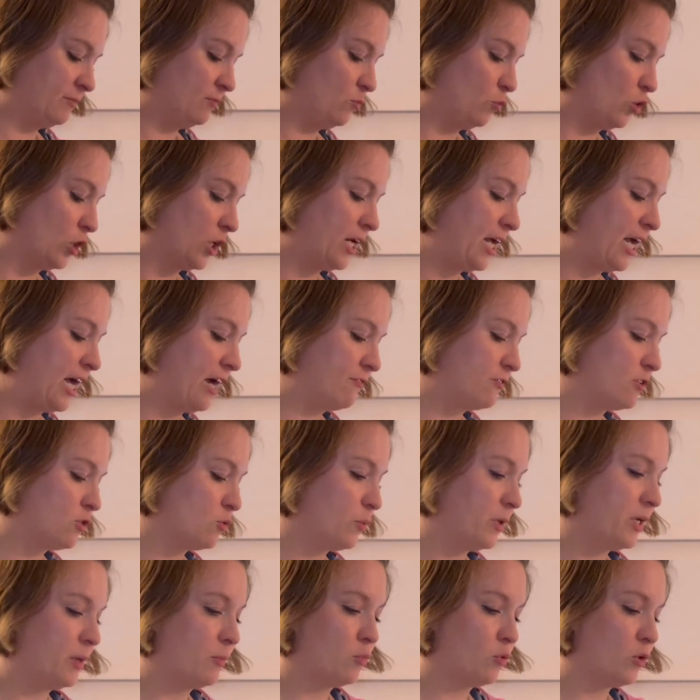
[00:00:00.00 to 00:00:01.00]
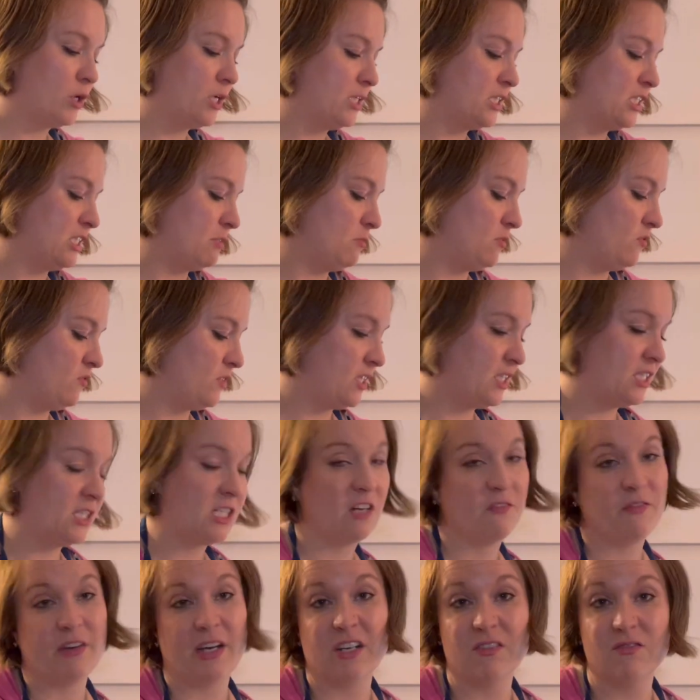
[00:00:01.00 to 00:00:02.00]
We're going to have to re-embrace some of this
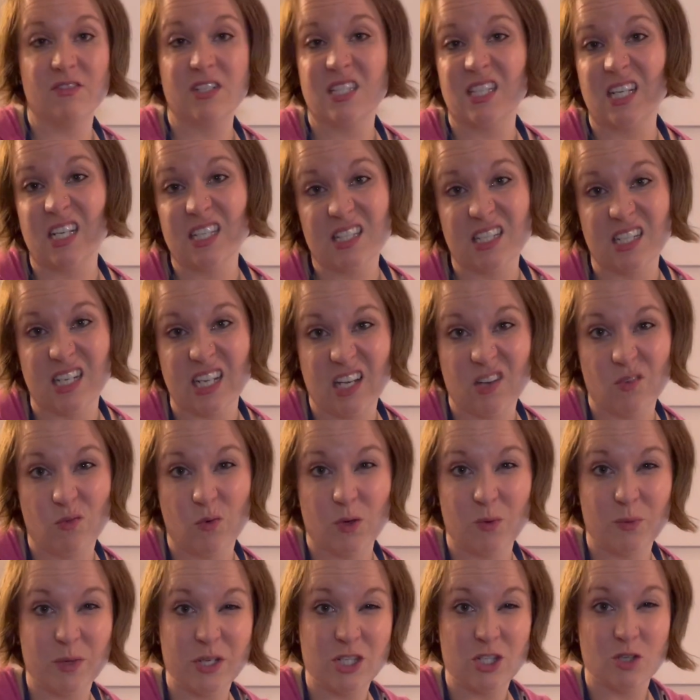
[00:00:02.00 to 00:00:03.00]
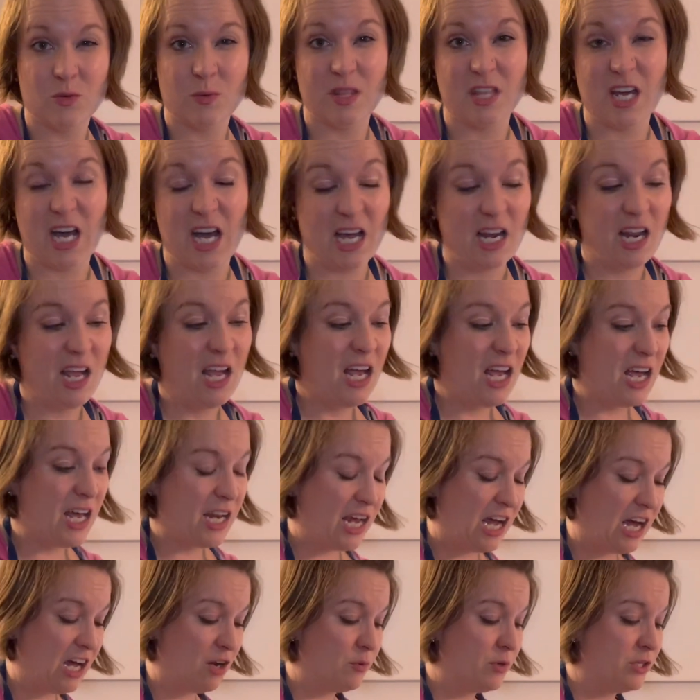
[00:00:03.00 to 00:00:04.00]
stuff out of necessity, and what do we do with that? And
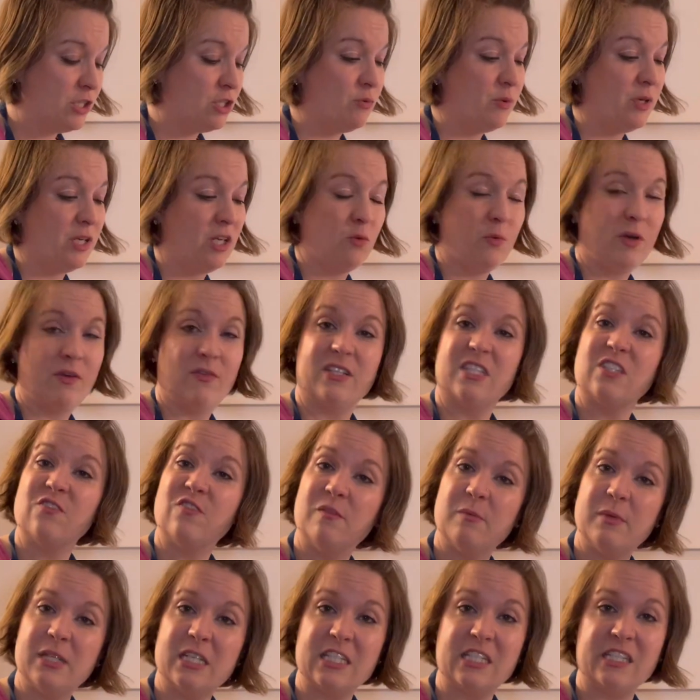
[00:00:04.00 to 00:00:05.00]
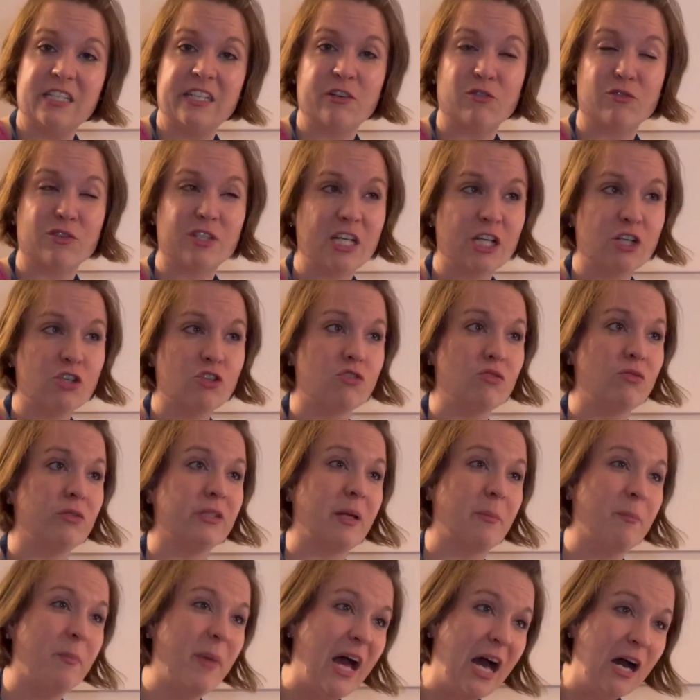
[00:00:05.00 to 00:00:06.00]
how do we do it in a way that's feminist and intersectional
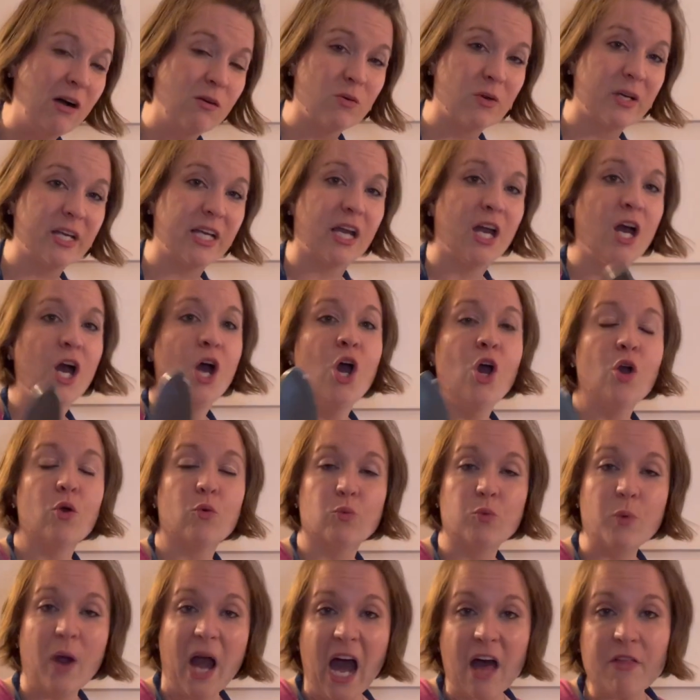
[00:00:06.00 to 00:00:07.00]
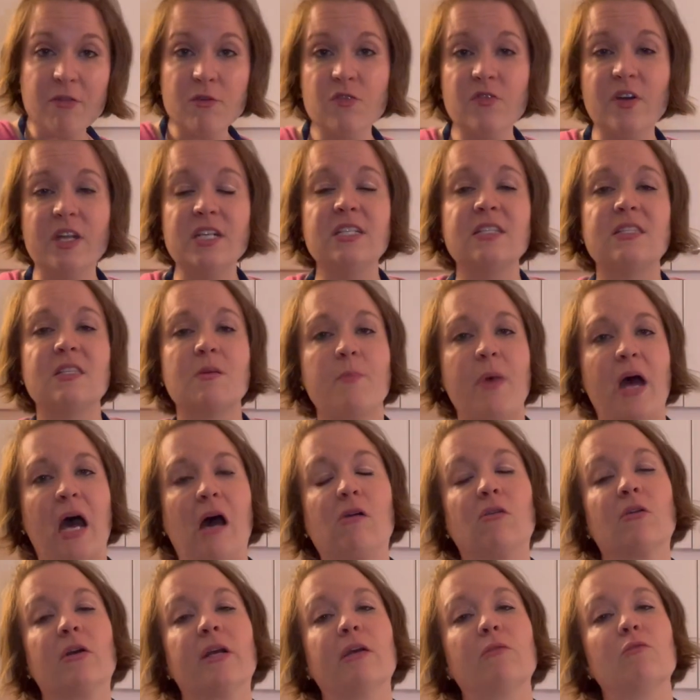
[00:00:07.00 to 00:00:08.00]
and empowering, rather than
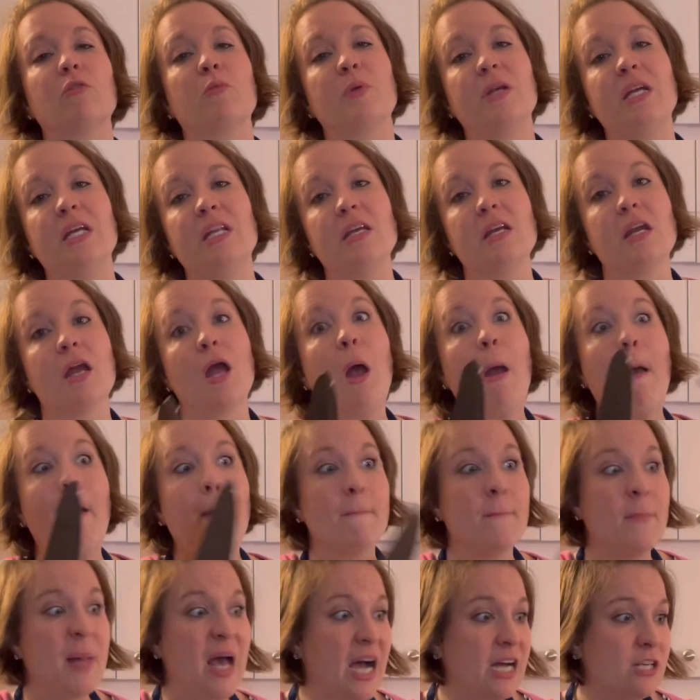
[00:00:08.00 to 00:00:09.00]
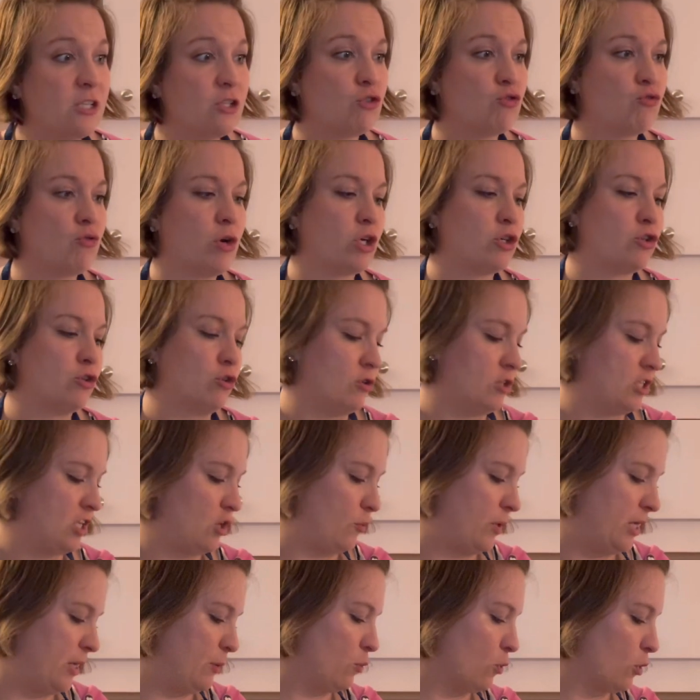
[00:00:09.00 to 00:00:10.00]
disempowering and repeating bad structures that
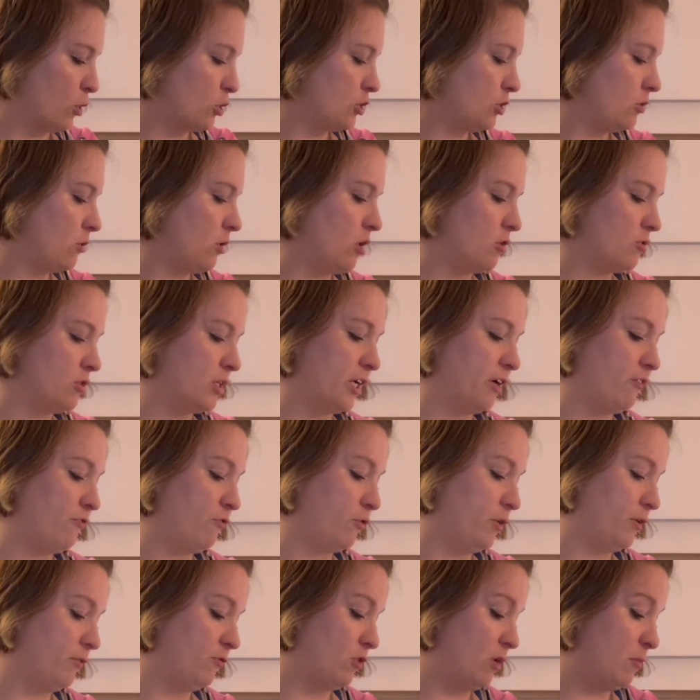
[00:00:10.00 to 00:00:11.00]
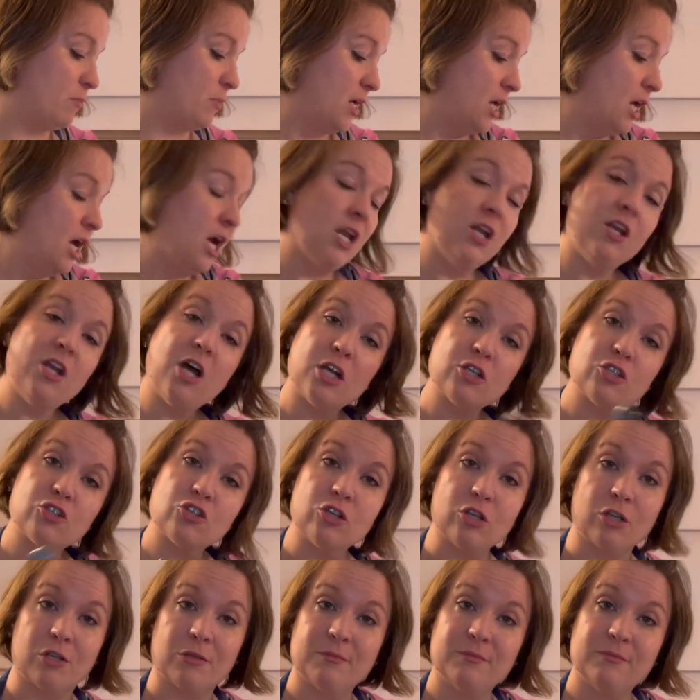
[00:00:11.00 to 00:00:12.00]
we've worked so hard to get free from? Not
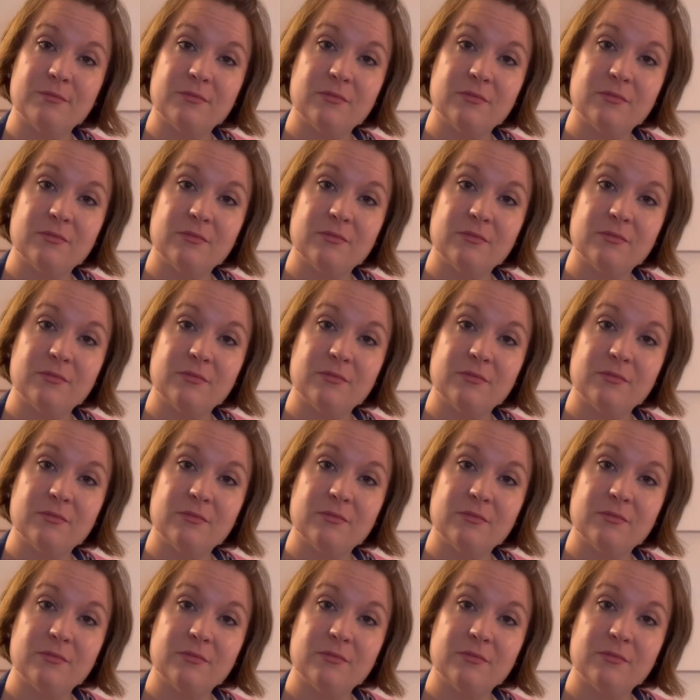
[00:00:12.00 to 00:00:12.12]
sure.